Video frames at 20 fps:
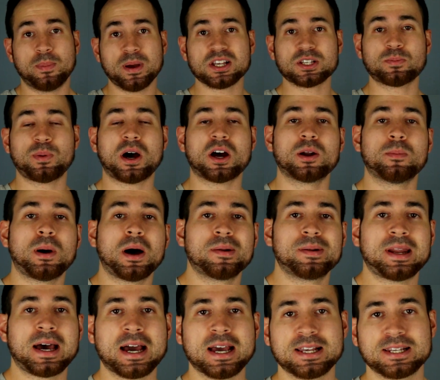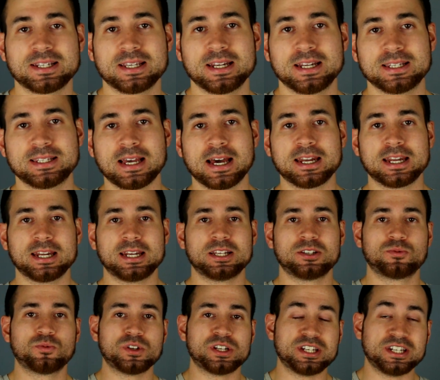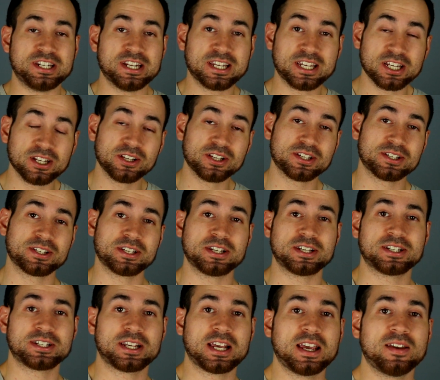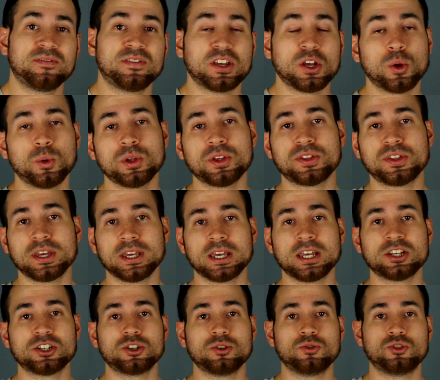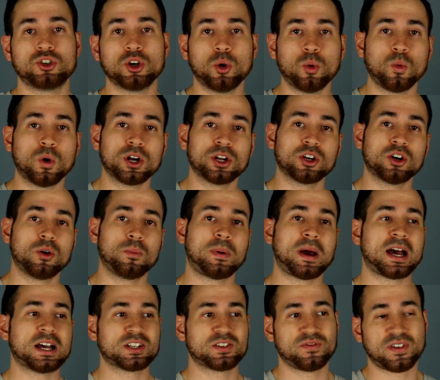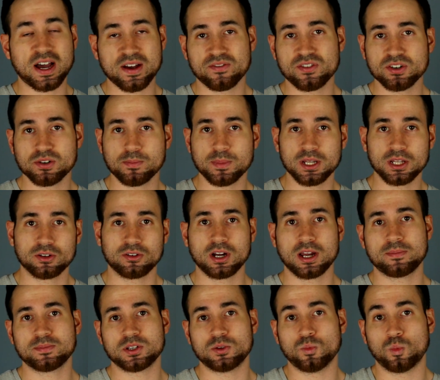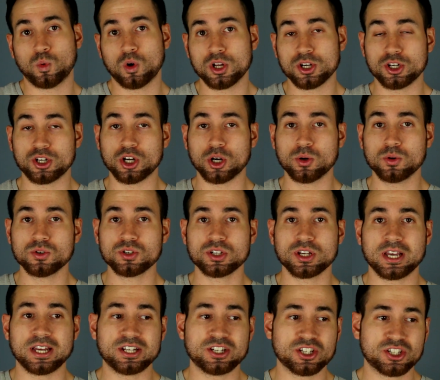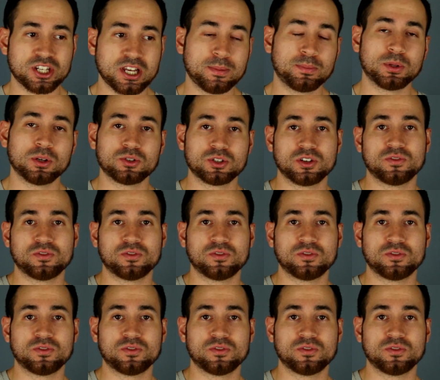best part about niacin is that it is ridiculously safe. The only thing is you don't want to go past 500 milligrams in one dose, and just keep those